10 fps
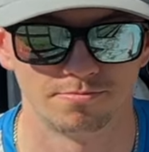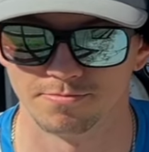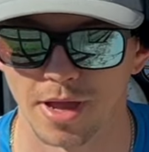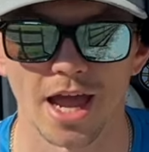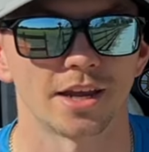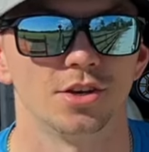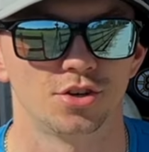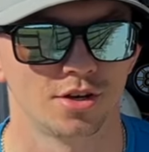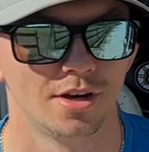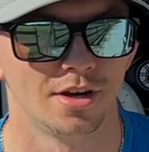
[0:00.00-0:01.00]

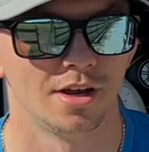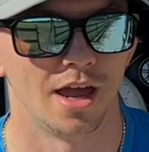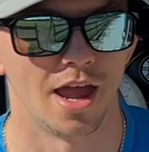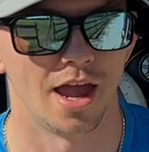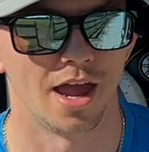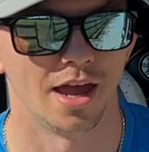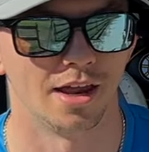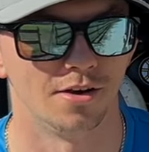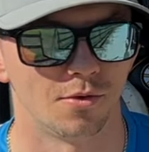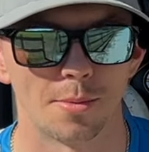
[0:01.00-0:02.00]
package
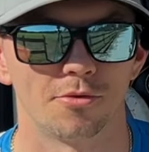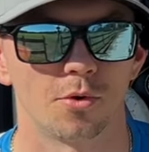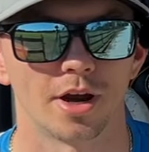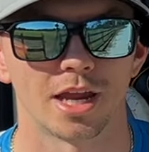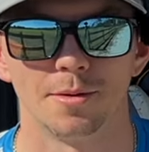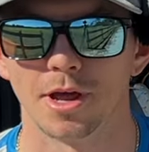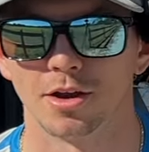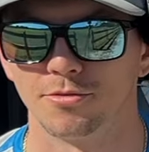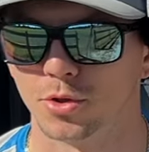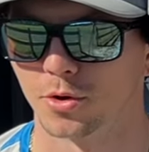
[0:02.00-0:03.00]
and right before I came
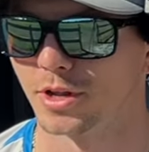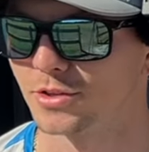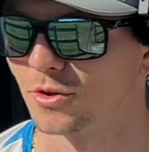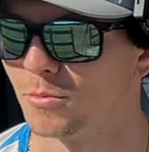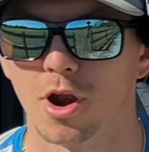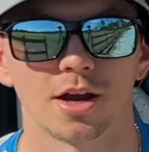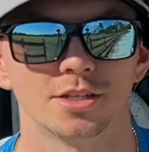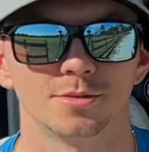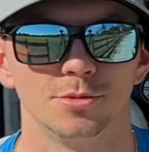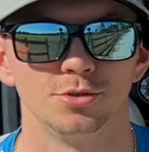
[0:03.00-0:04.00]
down to Florida, so I'm
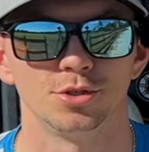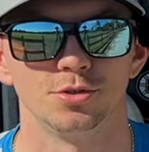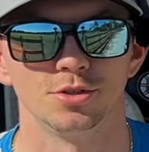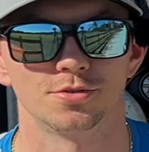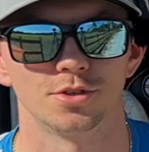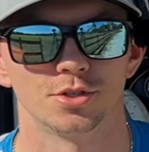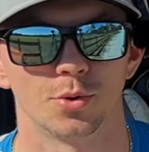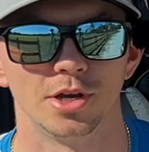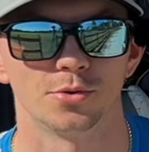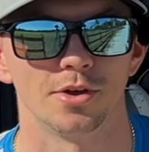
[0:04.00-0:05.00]
rocking some new shoes for the
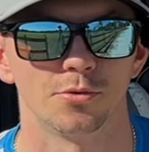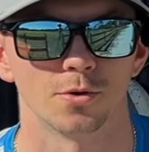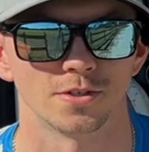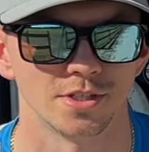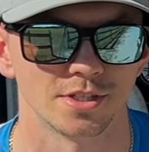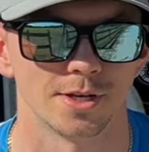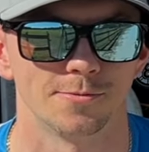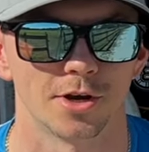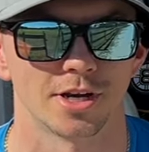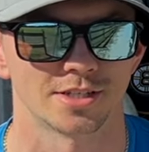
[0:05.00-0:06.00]
2024 season. I'm
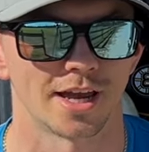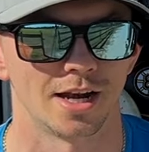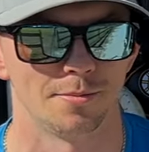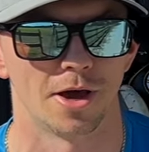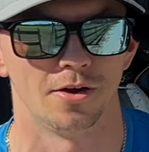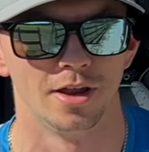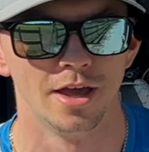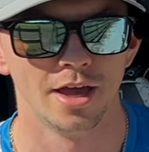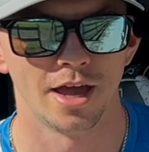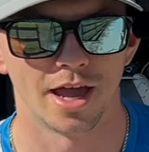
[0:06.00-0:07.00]
very excited about,
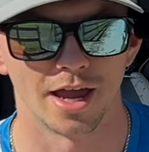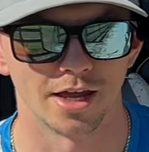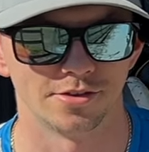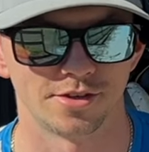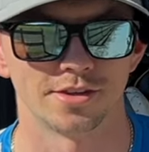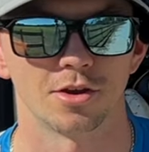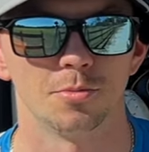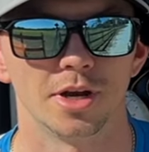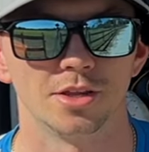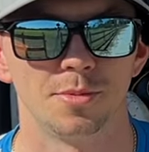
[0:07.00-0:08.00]
and since
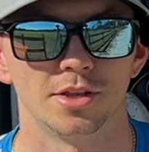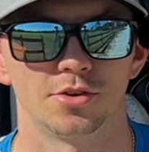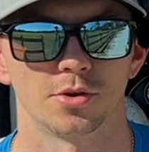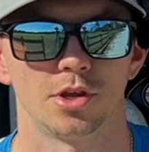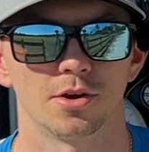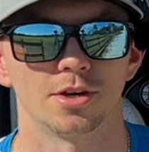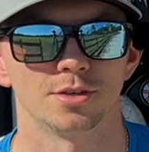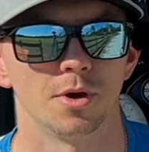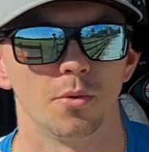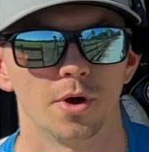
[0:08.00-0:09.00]
everybody's been so curious
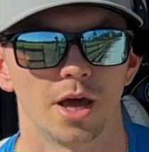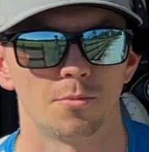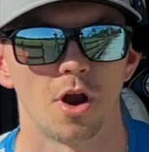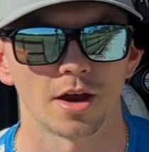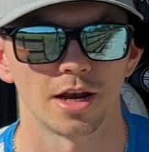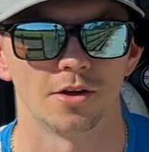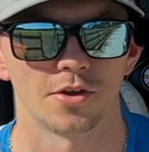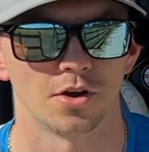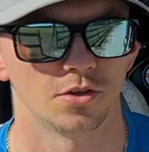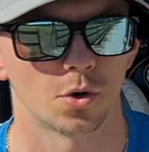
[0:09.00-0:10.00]
about what I'm rocking out
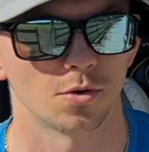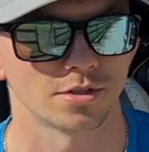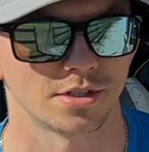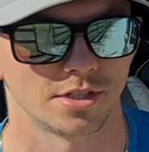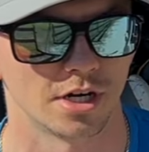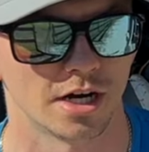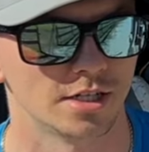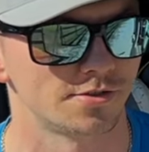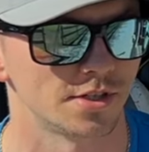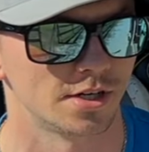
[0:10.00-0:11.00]
there on the course this year, I
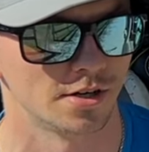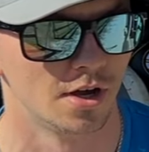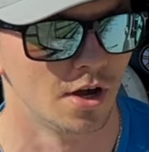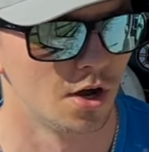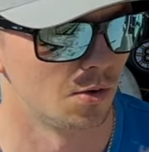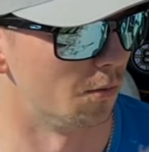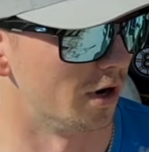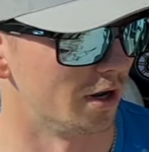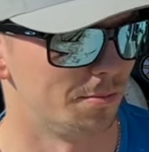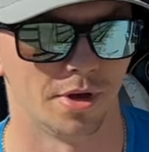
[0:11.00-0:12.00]
just figured
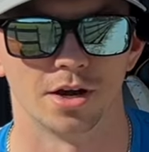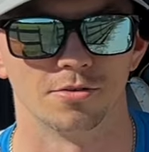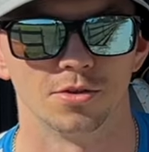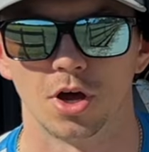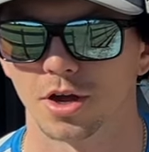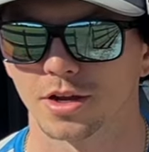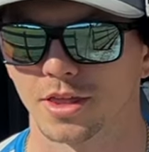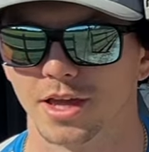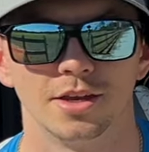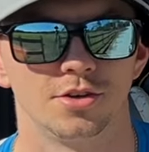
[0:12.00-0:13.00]
what a better vlog
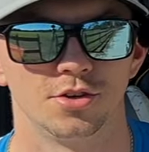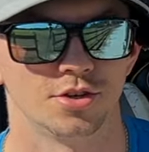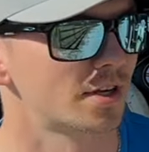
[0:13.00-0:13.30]
than to just